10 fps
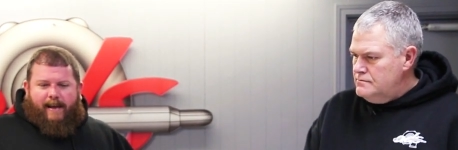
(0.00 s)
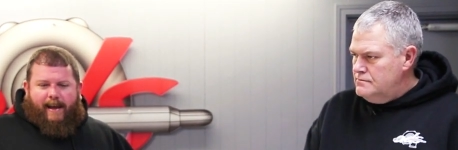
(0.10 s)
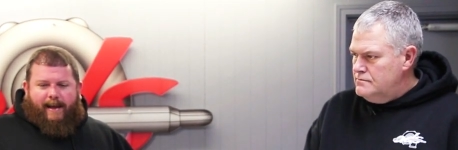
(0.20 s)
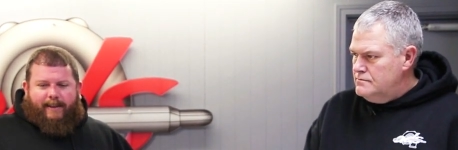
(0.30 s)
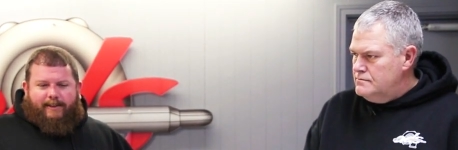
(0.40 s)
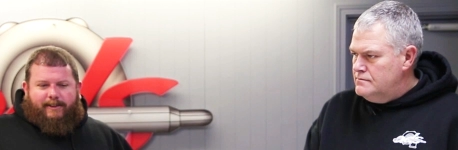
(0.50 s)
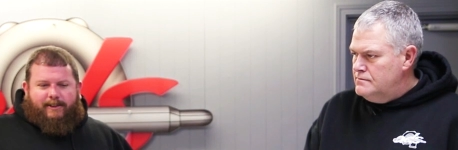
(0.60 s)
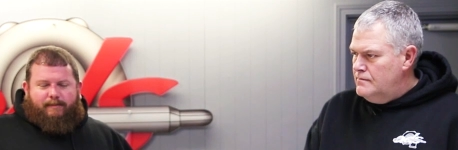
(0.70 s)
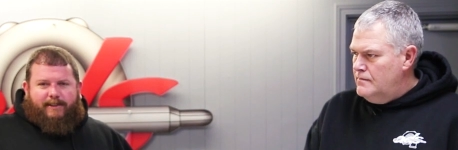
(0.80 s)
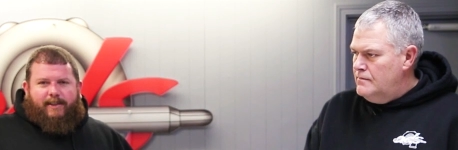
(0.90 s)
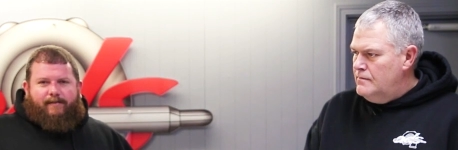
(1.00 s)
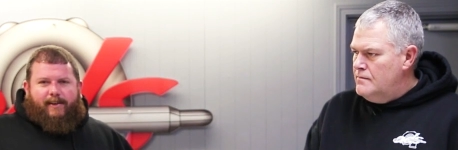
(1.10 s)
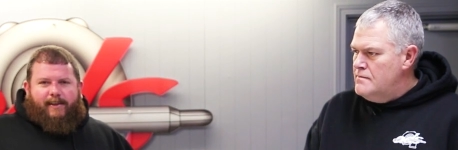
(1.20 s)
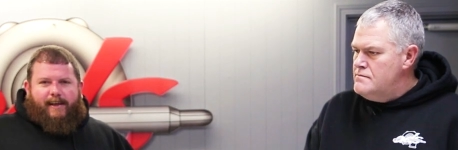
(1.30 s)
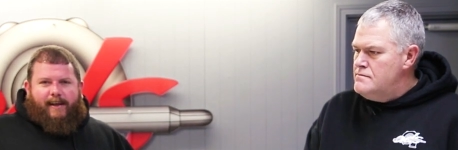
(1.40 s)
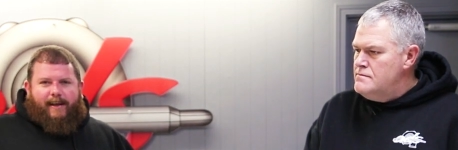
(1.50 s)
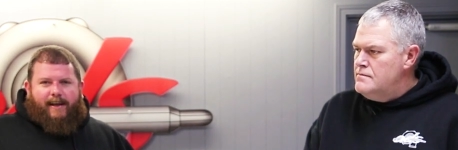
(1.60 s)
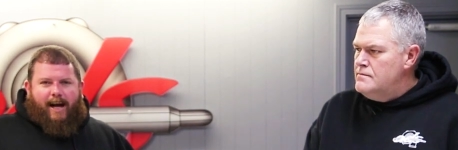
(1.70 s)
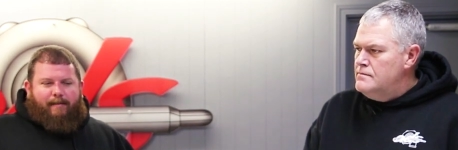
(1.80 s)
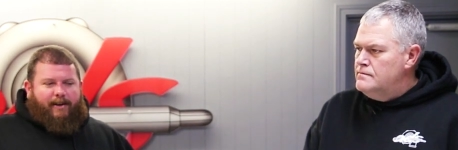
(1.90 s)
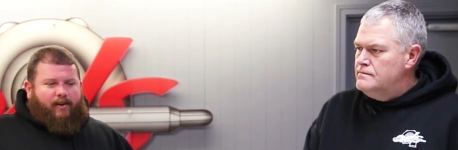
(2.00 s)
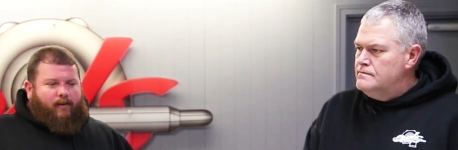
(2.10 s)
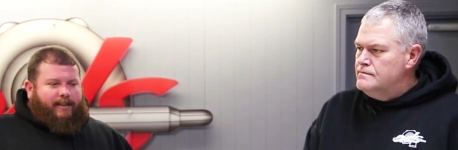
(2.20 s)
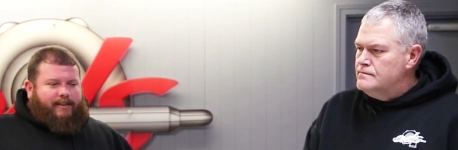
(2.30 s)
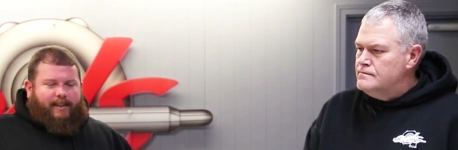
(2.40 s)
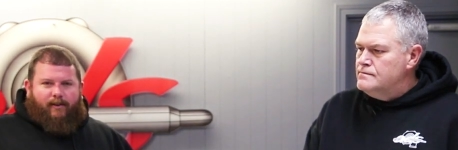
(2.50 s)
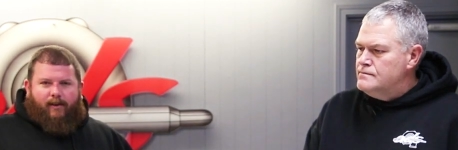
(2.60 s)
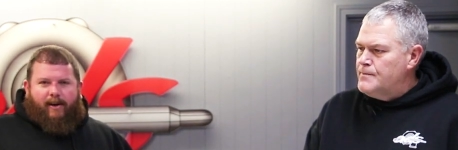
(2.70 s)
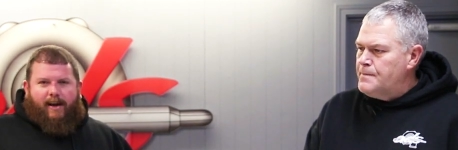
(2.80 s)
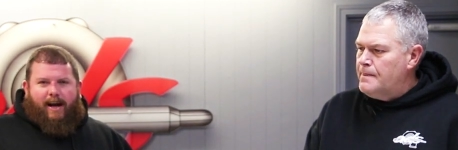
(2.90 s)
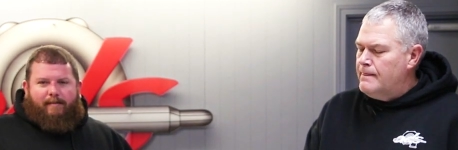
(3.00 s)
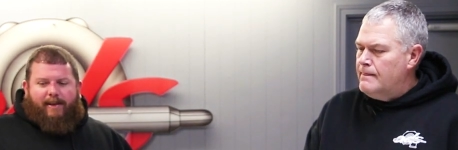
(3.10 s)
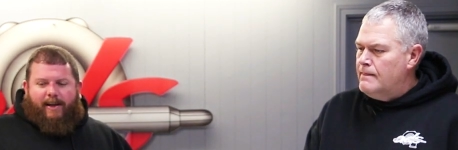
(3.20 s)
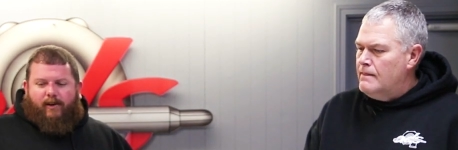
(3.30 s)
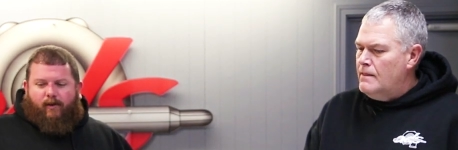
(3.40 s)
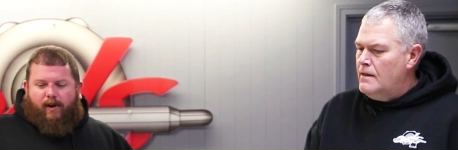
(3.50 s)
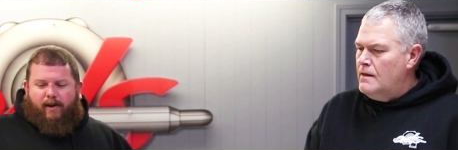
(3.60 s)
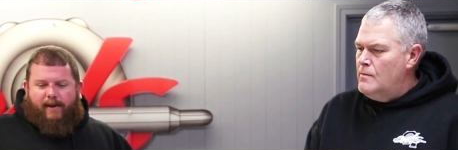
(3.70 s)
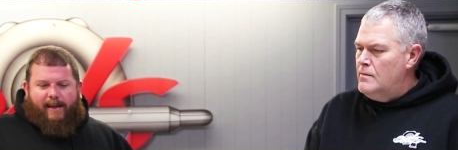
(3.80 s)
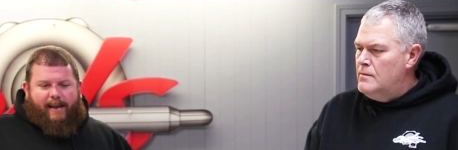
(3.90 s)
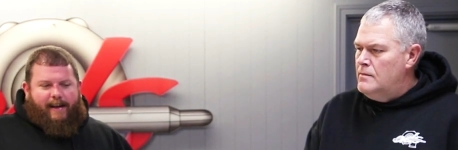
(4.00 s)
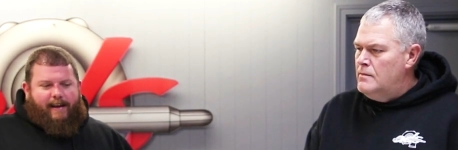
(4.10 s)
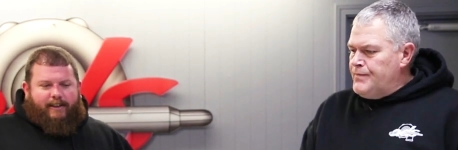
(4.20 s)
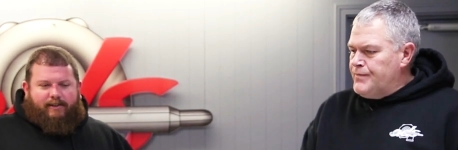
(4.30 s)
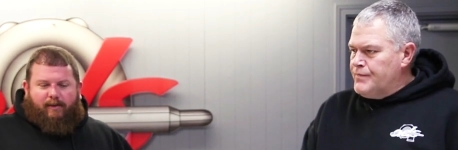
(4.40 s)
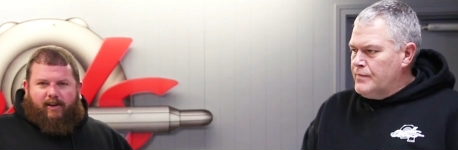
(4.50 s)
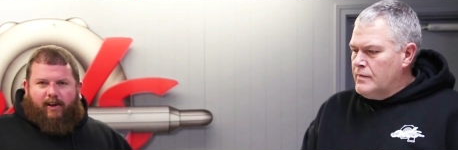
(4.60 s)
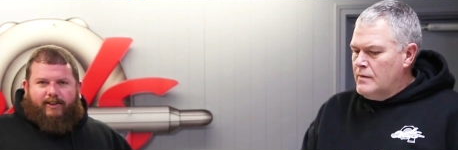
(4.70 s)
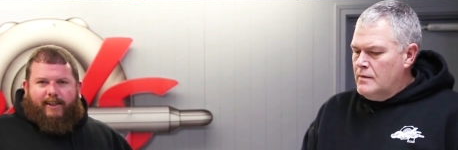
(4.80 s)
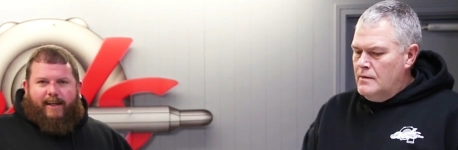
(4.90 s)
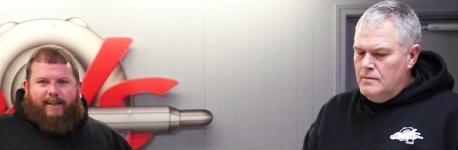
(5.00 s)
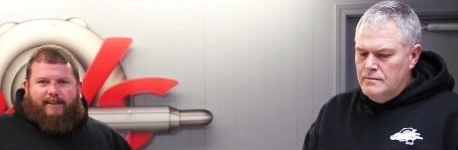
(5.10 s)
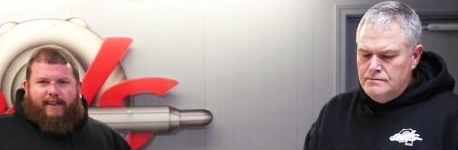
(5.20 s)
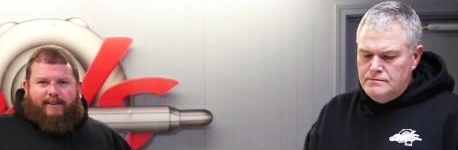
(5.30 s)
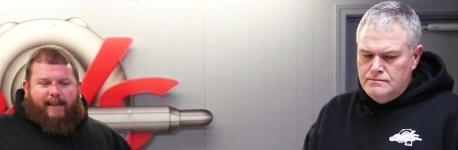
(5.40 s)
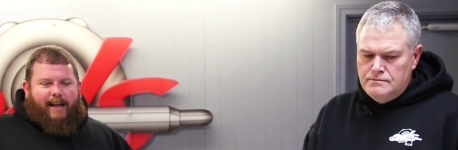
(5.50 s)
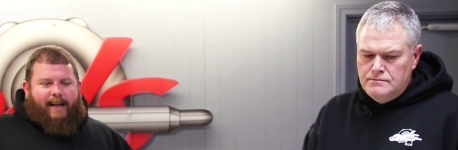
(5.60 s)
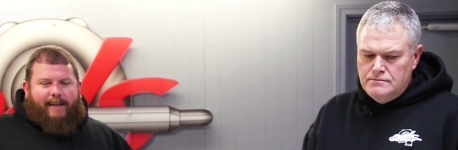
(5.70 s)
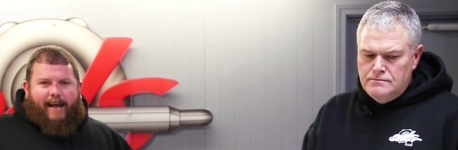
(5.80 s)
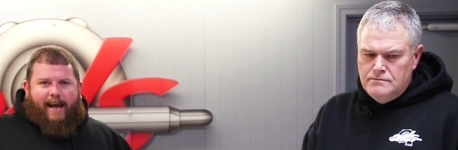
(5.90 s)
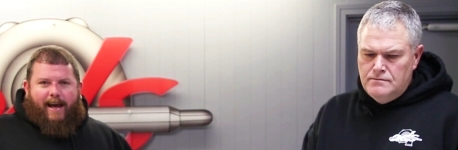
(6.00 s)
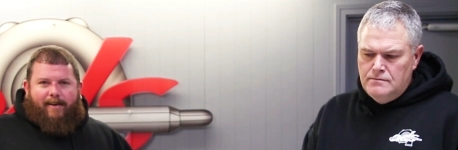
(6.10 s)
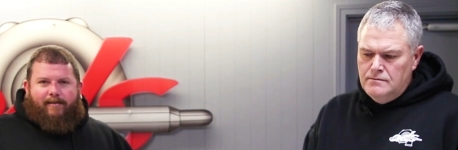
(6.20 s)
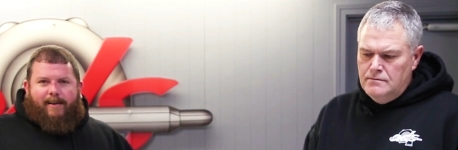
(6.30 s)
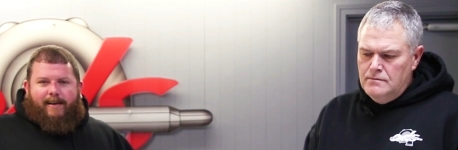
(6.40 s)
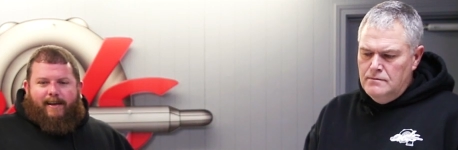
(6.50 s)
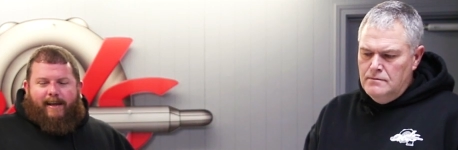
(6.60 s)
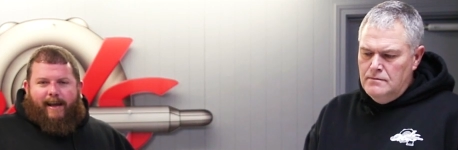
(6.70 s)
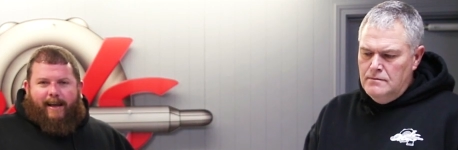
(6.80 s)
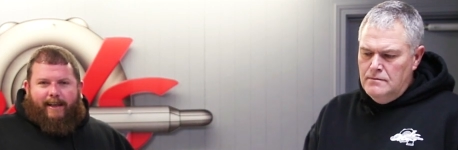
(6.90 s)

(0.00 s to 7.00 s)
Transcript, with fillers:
Speaker 1: and specifically a common question or a common inquiry we get. Customer calls in and says, I'd like to have an